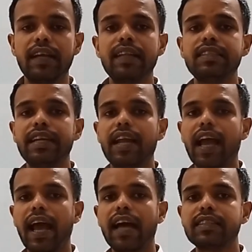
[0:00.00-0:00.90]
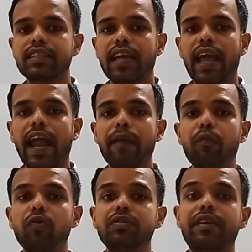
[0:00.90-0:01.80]
That is, it has at
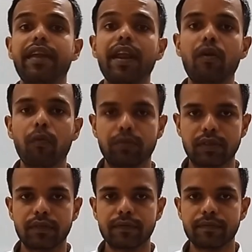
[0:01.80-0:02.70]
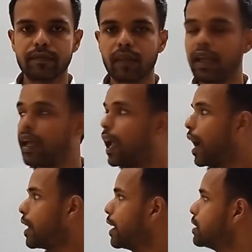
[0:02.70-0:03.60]
most 10 roots,
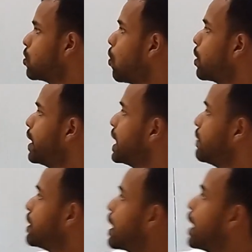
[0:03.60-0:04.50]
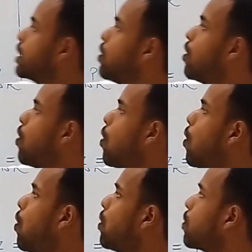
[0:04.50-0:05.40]
and it is already given that
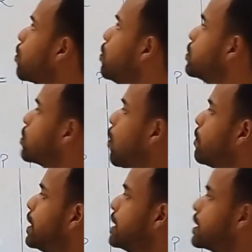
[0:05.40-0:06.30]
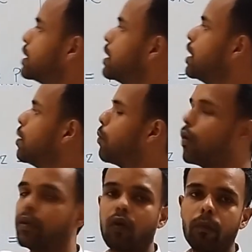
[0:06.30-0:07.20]
all roots of this
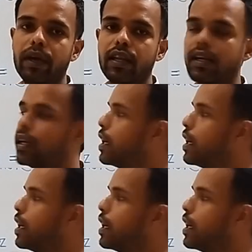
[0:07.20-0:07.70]
polynomial